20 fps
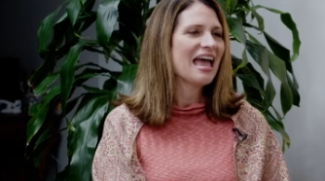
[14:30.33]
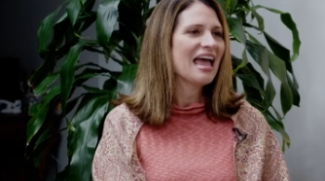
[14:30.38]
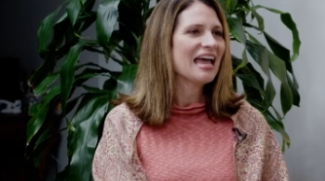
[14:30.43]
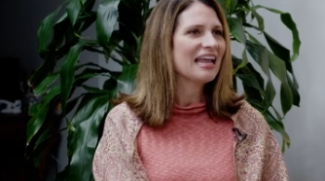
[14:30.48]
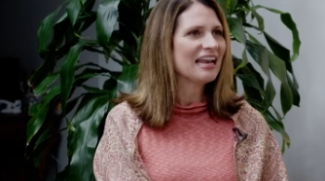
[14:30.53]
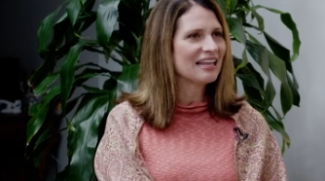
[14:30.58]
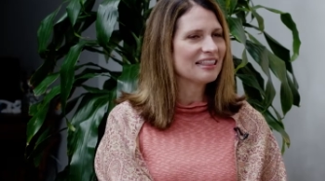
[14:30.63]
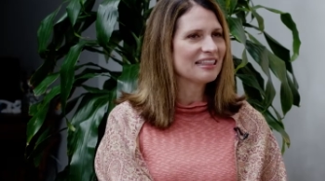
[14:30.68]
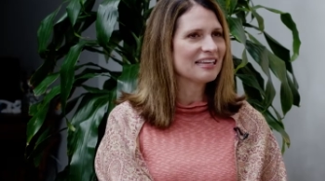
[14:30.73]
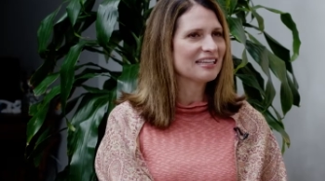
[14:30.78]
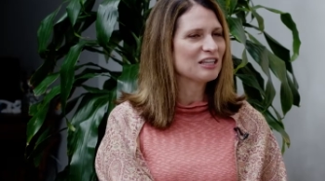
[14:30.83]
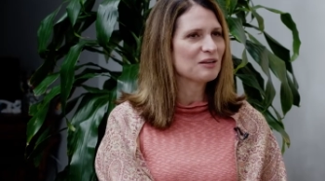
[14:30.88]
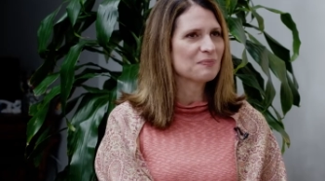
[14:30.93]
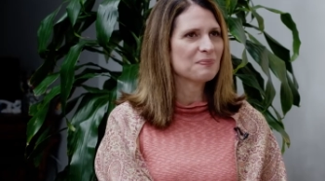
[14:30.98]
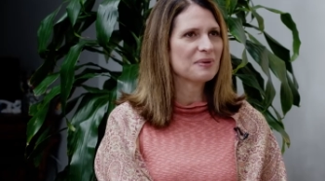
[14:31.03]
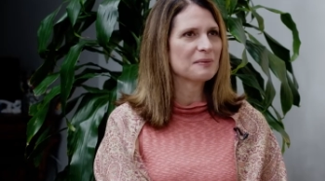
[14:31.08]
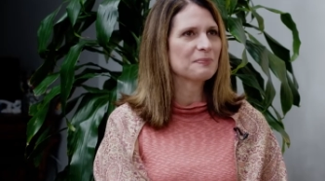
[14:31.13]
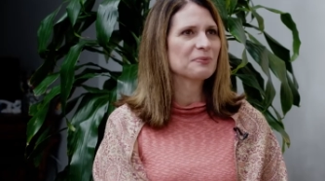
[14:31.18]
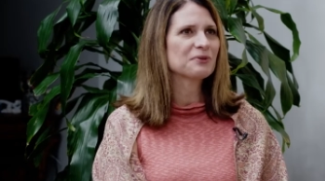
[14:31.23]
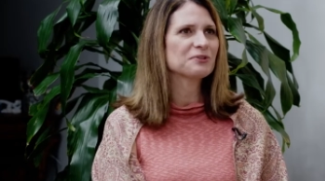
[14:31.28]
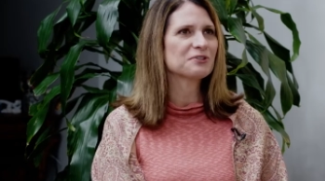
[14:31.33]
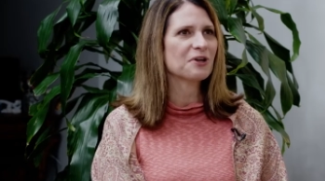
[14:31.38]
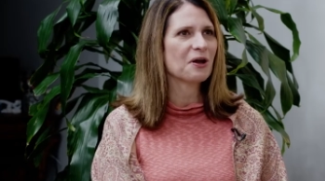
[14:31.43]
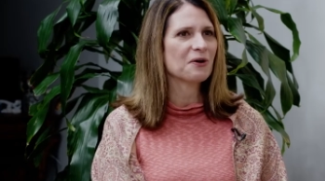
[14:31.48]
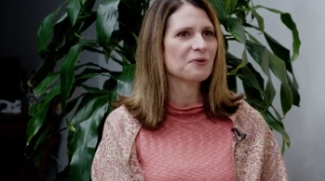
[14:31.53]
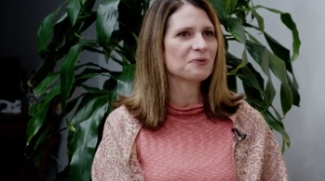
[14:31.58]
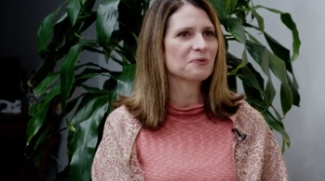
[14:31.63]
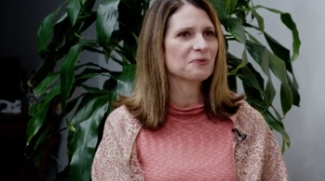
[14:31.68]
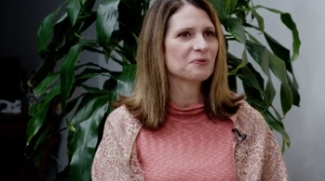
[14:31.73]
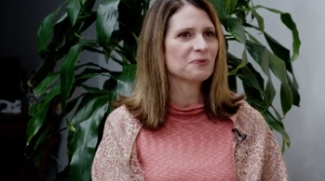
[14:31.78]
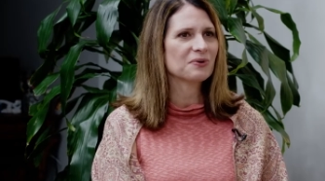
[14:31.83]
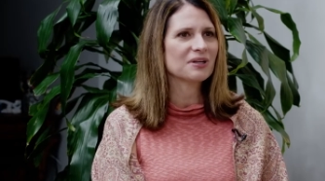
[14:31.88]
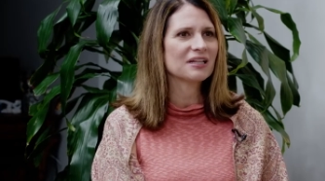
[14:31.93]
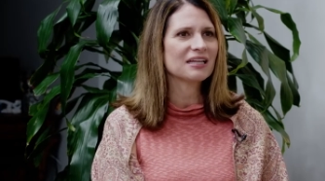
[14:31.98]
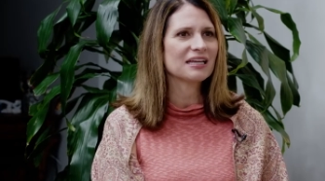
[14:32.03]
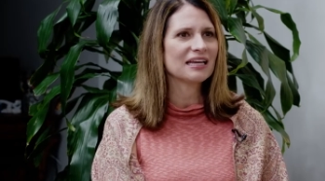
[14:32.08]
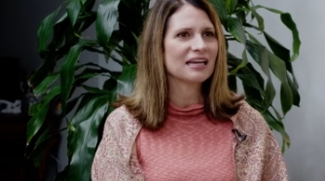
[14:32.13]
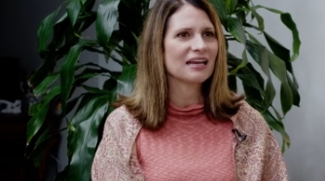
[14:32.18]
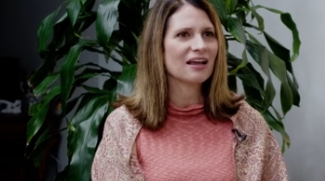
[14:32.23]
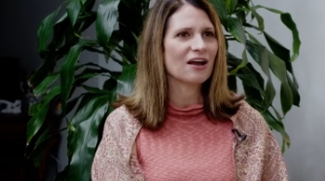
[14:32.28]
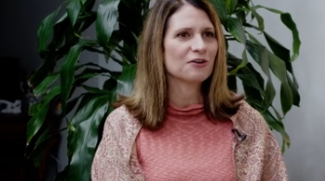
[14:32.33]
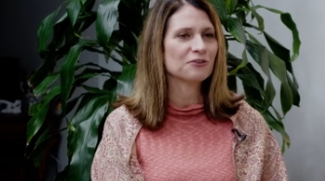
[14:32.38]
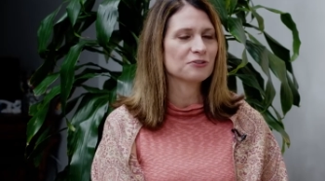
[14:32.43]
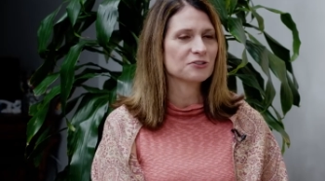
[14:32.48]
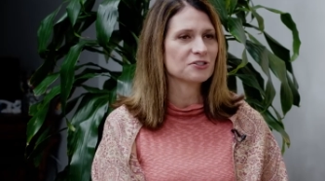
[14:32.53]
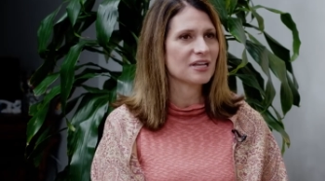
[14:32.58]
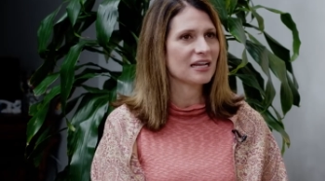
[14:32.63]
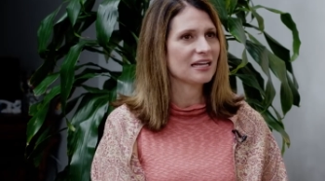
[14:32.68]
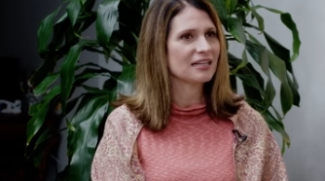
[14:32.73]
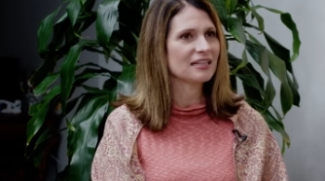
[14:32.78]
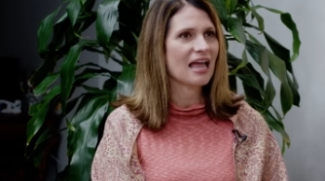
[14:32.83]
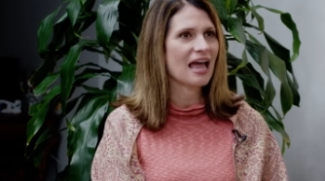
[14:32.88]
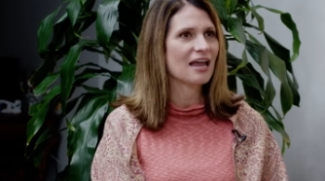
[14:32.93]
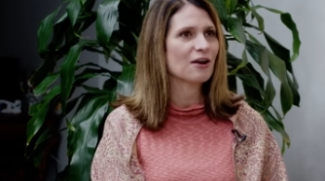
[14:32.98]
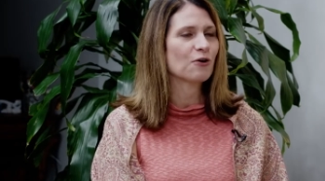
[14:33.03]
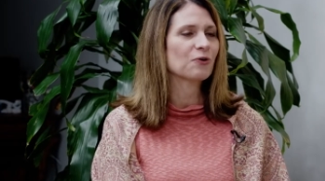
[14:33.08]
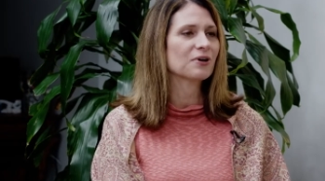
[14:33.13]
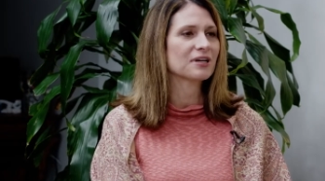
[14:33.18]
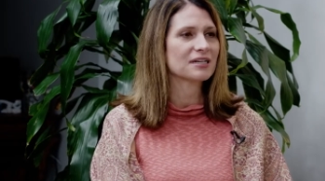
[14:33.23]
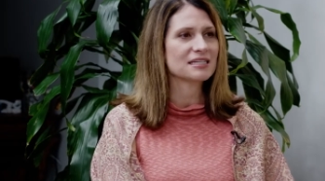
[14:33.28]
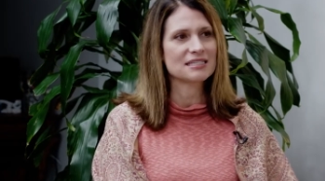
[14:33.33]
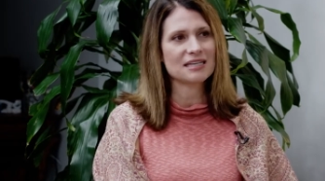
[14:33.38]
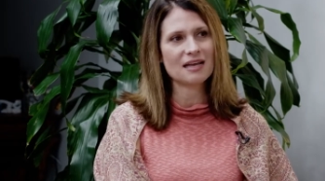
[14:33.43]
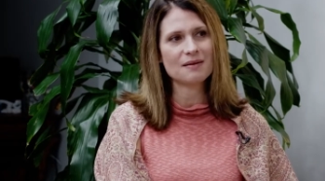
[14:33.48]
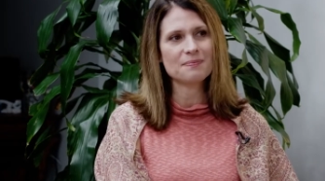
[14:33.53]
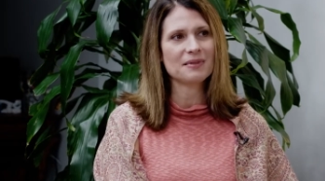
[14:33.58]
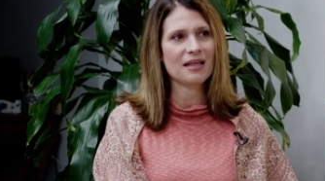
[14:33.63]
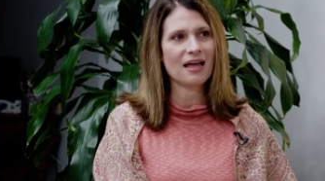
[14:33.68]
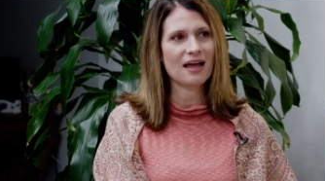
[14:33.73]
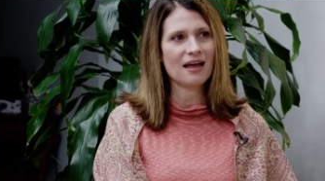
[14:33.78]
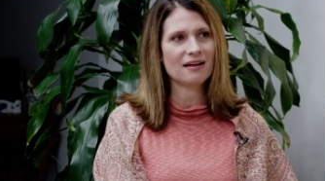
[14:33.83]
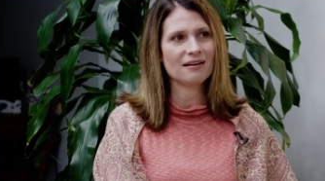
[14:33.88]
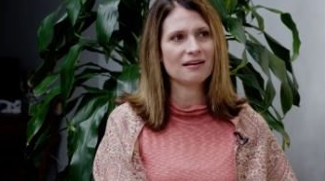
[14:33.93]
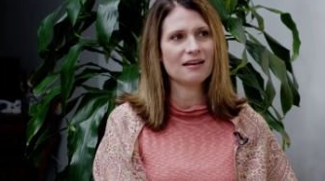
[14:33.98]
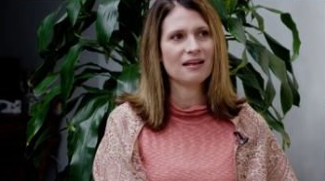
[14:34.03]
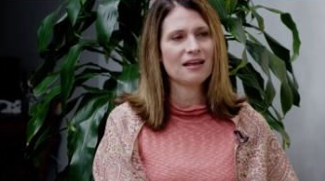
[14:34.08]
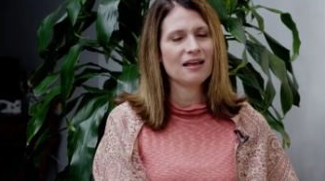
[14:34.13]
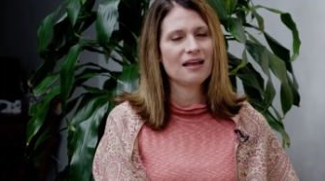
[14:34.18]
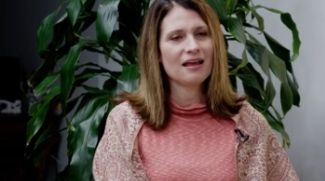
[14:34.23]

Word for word: And I think that people don't really understand that or accept that,